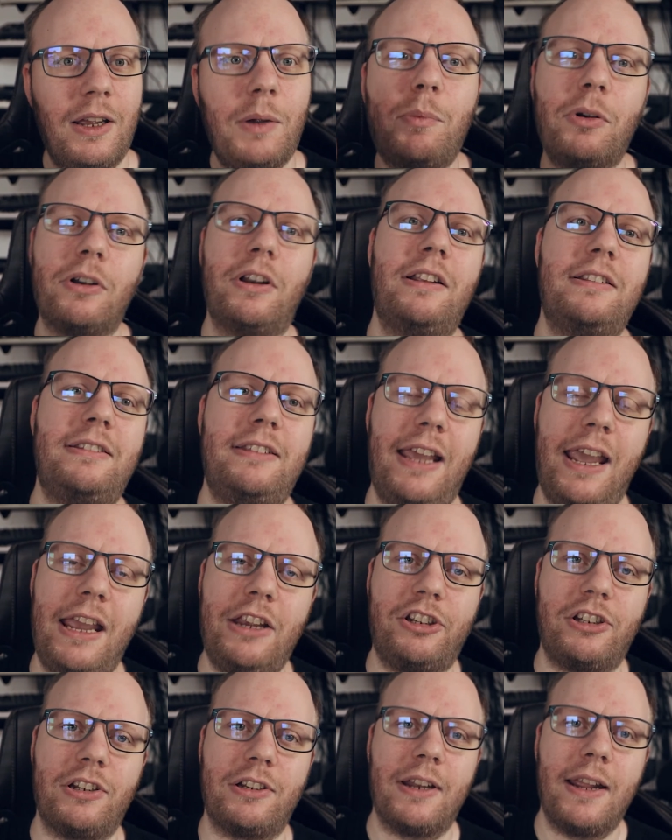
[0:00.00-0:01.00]

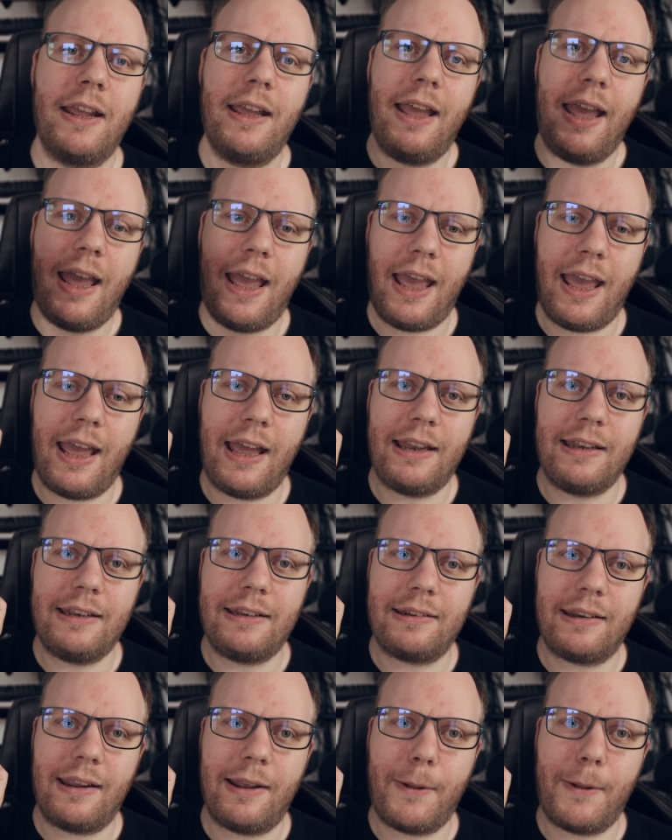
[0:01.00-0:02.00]
pronunciation. And